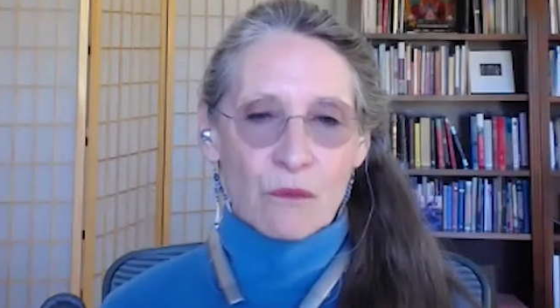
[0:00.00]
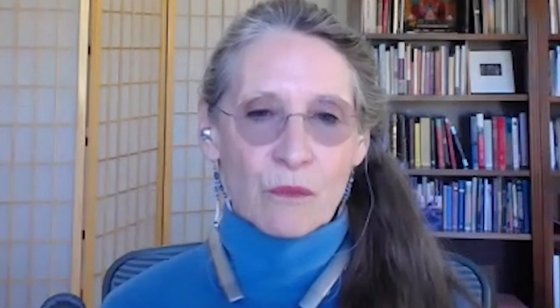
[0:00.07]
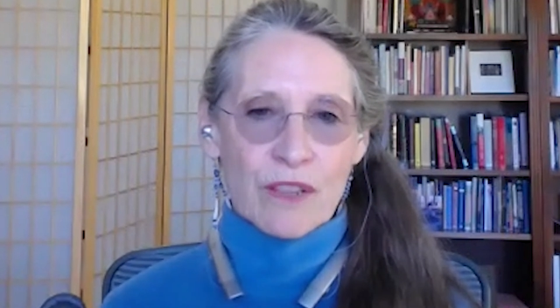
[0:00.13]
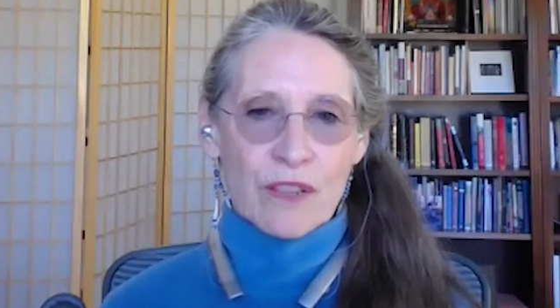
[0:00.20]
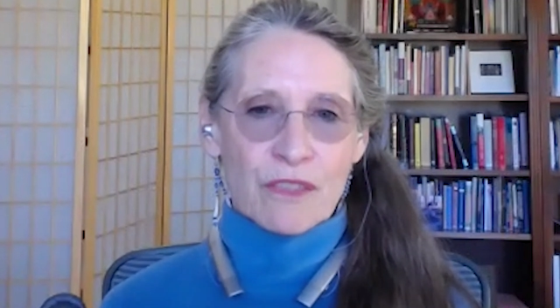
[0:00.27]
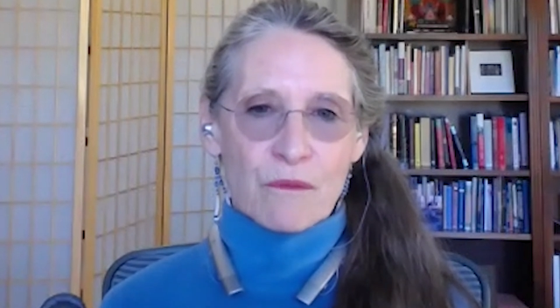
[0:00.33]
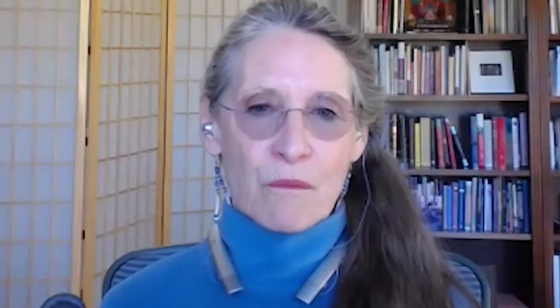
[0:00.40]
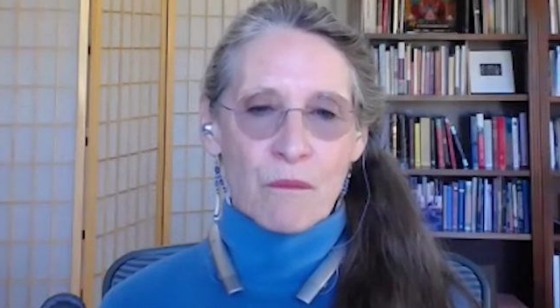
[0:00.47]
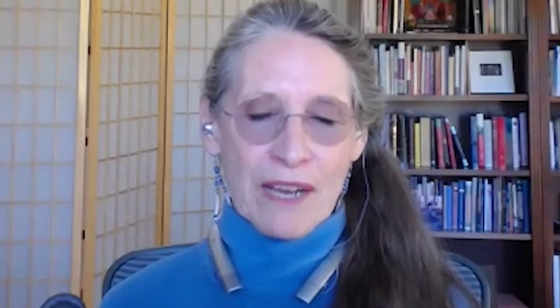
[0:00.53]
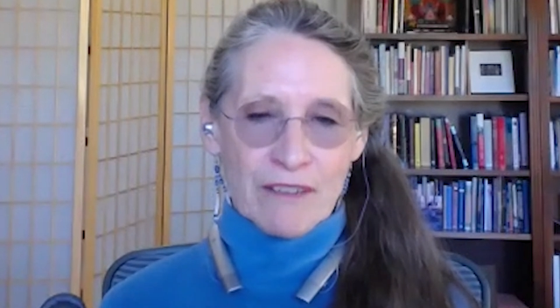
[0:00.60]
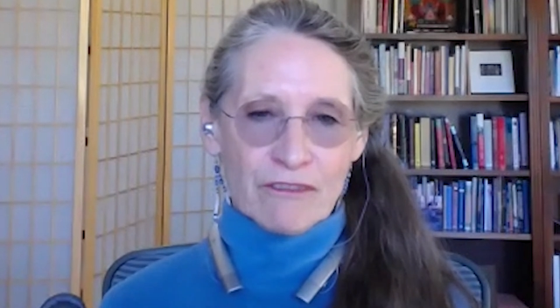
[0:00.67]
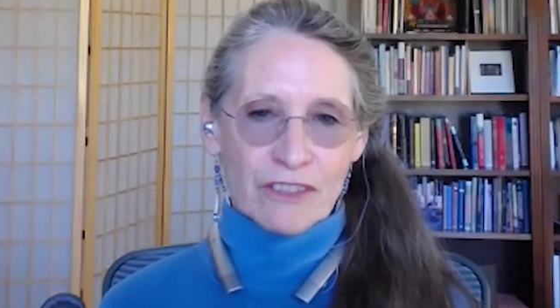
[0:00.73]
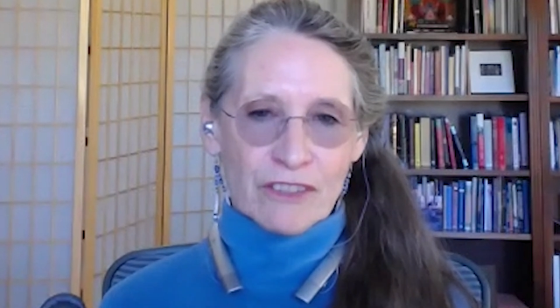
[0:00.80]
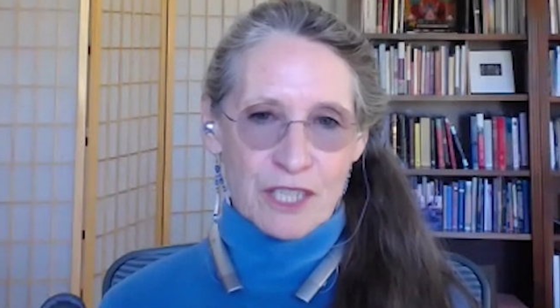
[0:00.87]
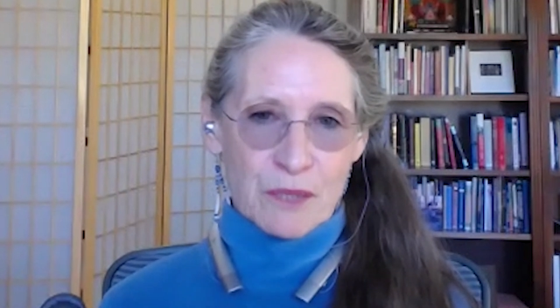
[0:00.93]
with
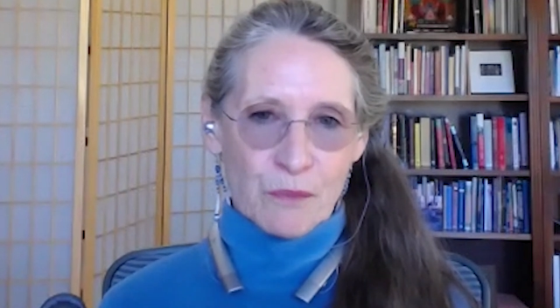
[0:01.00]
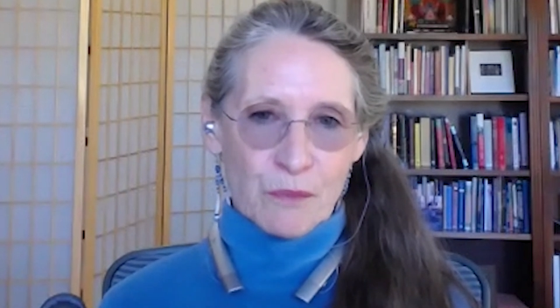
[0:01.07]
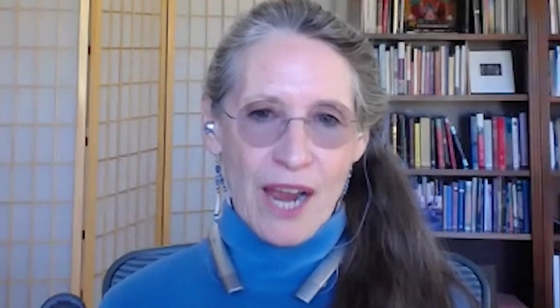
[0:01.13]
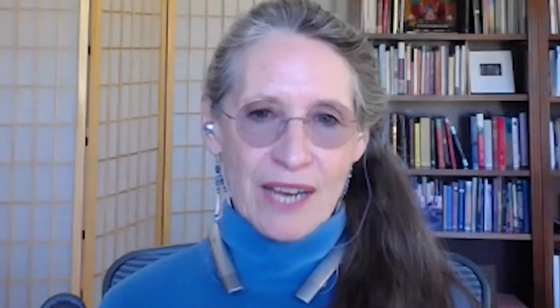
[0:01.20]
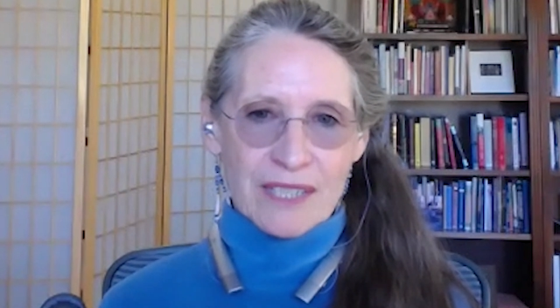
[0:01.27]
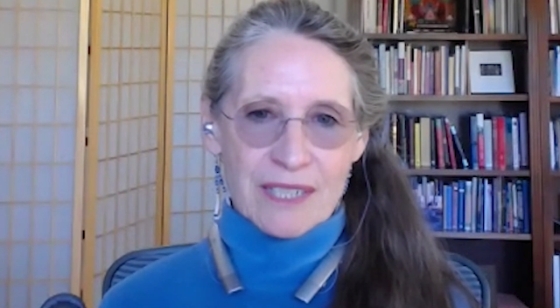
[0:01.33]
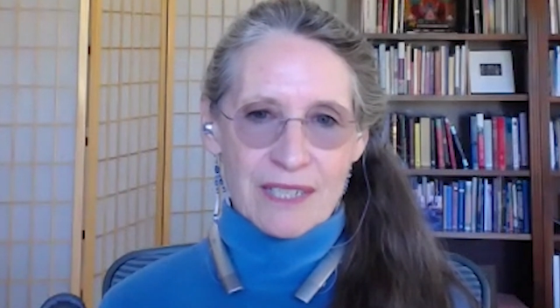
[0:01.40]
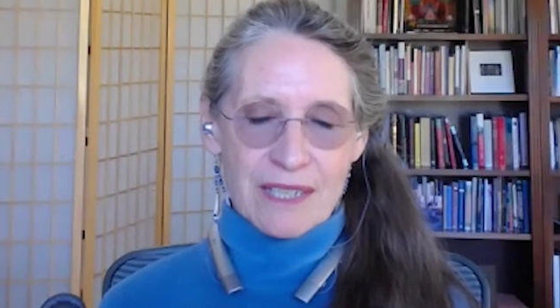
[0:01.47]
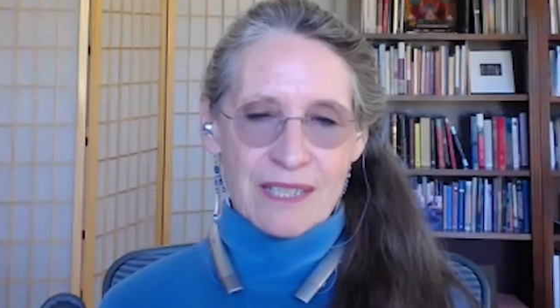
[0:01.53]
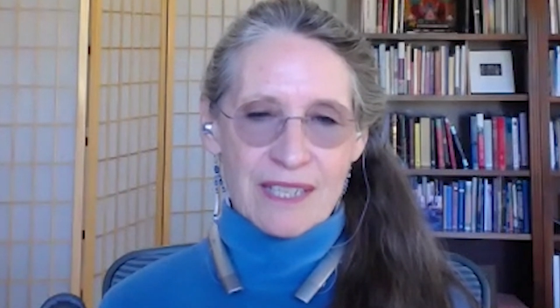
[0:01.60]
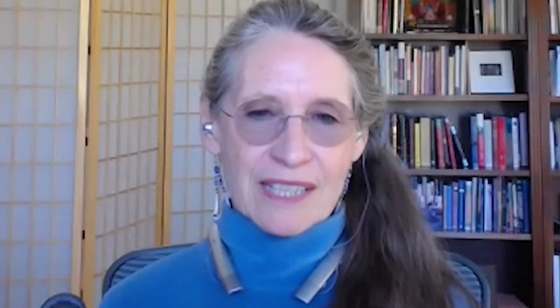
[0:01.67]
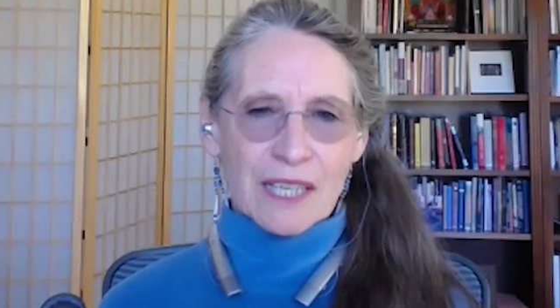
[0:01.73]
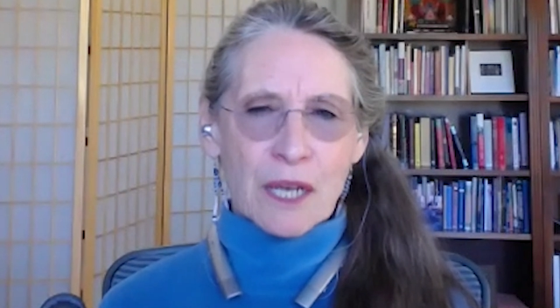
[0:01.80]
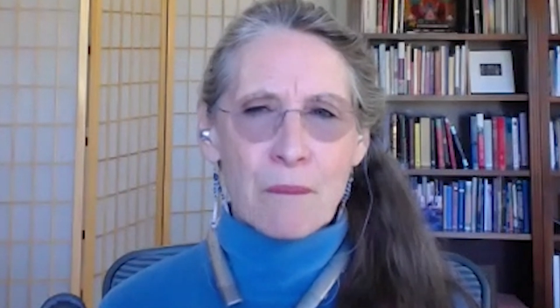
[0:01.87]
mindfulness practice and